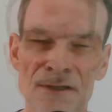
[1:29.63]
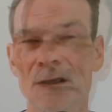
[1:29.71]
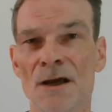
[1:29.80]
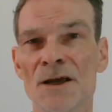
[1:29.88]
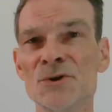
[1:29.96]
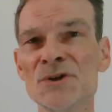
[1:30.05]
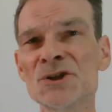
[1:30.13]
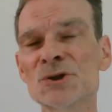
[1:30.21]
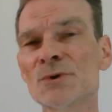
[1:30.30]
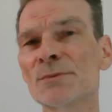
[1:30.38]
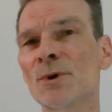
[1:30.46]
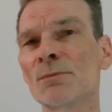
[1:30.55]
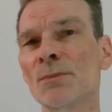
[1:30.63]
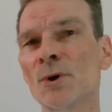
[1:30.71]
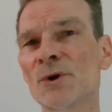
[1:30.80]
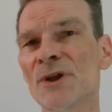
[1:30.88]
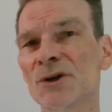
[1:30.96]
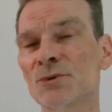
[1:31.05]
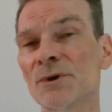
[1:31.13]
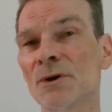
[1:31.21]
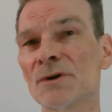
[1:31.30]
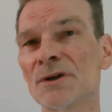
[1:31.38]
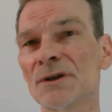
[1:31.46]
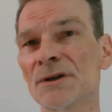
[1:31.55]
And you need to remember that we
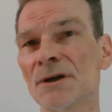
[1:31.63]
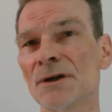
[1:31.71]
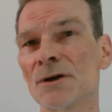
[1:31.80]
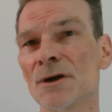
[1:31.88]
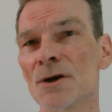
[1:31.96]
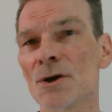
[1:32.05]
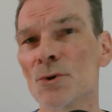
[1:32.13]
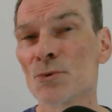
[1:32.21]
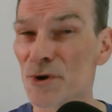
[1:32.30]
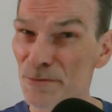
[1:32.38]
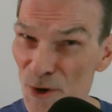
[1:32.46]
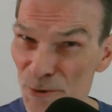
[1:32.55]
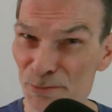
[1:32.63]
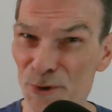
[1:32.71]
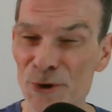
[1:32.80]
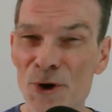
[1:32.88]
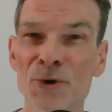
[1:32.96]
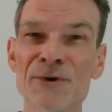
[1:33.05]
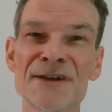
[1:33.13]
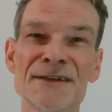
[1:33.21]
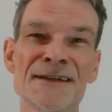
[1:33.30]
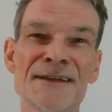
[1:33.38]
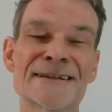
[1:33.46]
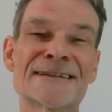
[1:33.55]
only remember
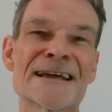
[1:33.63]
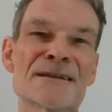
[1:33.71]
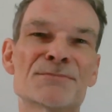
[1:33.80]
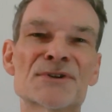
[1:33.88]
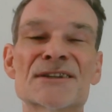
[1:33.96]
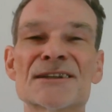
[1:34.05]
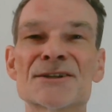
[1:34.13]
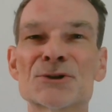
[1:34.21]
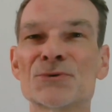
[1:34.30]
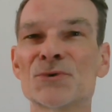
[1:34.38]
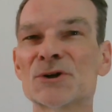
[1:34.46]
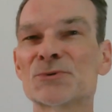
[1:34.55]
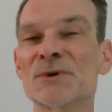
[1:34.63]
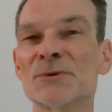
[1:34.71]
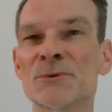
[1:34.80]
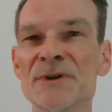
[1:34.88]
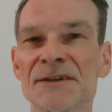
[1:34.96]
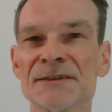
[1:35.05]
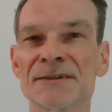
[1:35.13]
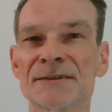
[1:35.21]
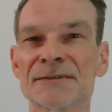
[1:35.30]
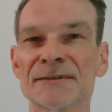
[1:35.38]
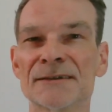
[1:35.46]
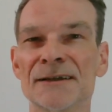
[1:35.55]
only 10% of what we read.
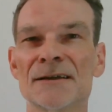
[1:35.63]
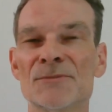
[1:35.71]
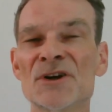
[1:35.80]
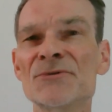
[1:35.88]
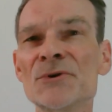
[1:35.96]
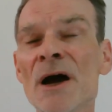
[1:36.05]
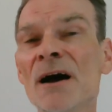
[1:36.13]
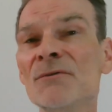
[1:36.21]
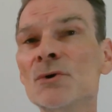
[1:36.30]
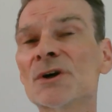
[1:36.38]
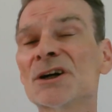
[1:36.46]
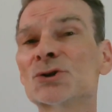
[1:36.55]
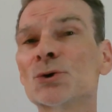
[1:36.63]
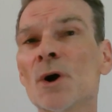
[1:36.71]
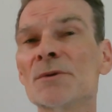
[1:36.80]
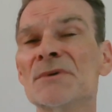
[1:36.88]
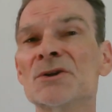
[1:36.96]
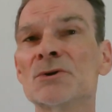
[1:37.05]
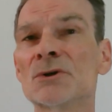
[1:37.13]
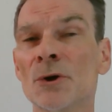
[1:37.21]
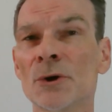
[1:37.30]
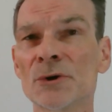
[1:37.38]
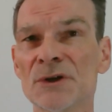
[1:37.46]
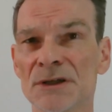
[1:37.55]
But if we have a look at the 1 minute
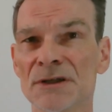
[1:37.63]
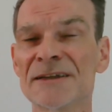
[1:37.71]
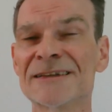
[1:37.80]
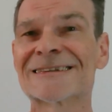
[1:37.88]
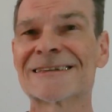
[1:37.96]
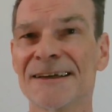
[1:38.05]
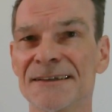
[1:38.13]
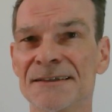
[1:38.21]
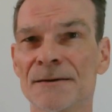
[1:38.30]
learning instead,